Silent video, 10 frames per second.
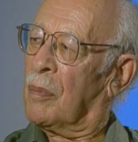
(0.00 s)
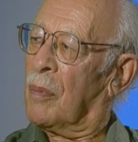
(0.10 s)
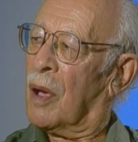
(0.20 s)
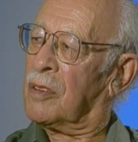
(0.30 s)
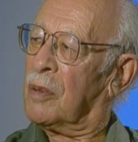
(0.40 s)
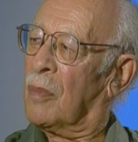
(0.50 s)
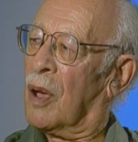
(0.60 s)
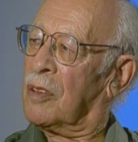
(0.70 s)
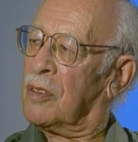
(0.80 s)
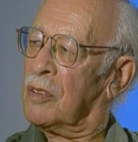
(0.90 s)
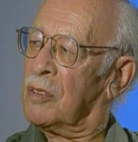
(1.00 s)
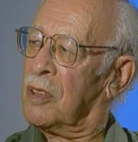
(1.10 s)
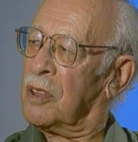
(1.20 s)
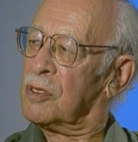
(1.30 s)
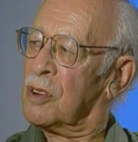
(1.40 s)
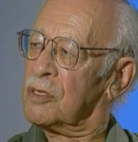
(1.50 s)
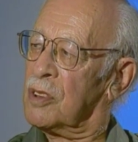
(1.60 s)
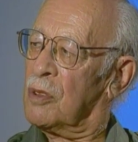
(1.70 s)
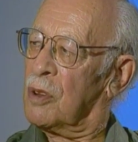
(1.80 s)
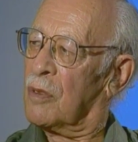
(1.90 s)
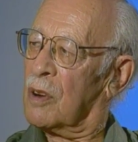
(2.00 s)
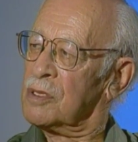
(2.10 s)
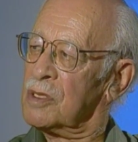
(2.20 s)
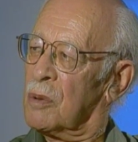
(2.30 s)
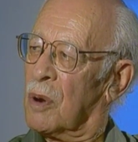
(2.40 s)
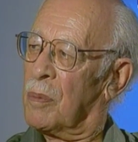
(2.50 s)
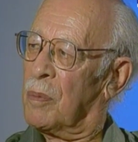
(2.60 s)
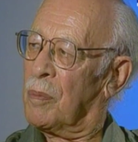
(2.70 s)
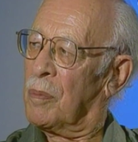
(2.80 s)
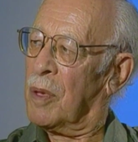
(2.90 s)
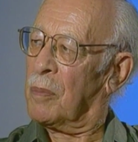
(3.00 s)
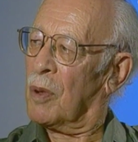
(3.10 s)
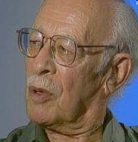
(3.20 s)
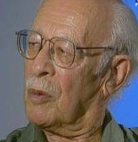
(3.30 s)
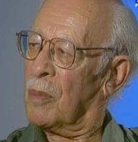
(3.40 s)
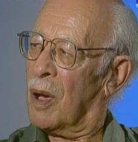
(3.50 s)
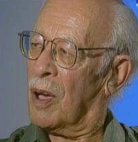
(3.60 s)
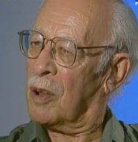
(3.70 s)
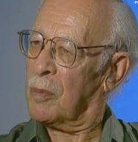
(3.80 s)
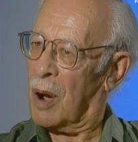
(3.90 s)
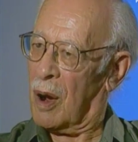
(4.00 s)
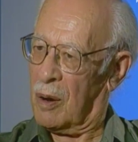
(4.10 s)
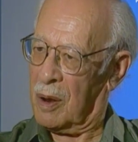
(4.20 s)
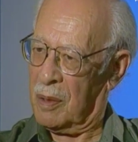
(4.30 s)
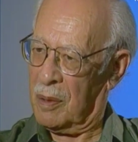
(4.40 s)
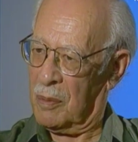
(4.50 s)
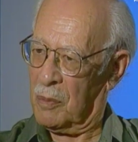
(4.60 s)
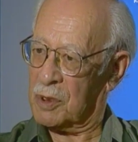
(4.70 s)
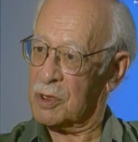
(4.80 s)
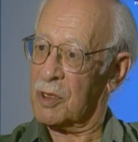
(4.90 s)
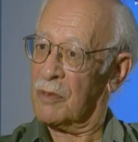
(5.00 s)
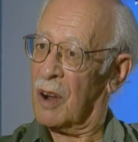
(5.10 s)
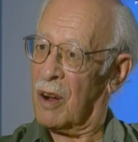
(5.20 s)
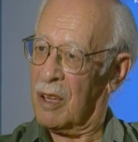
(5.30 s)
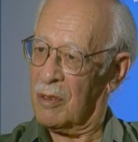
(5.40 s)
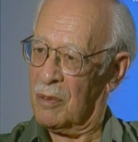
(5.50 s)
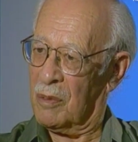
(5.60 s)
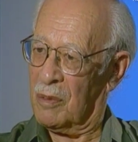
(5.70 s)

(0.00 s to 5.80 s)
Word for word: My, my teachers in university were people whom I admired, which is a very